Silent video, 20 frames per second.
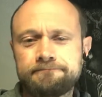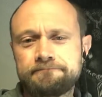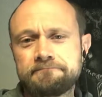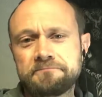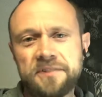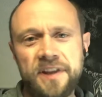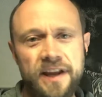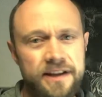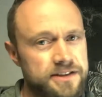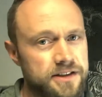
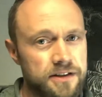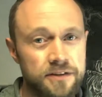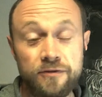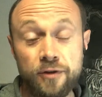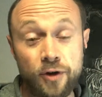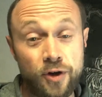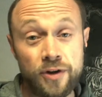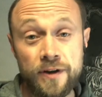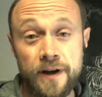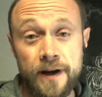That's it
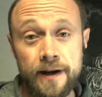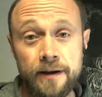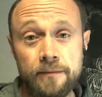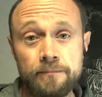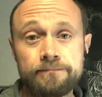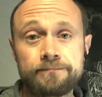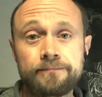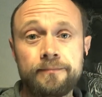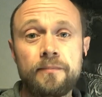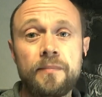for today.
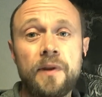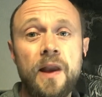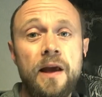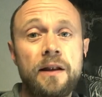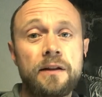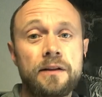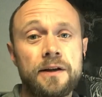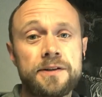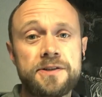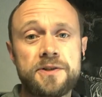
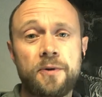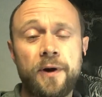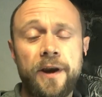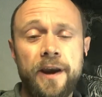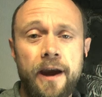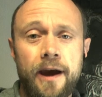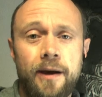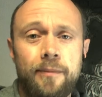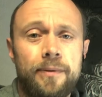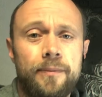Let's
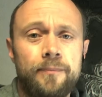recap.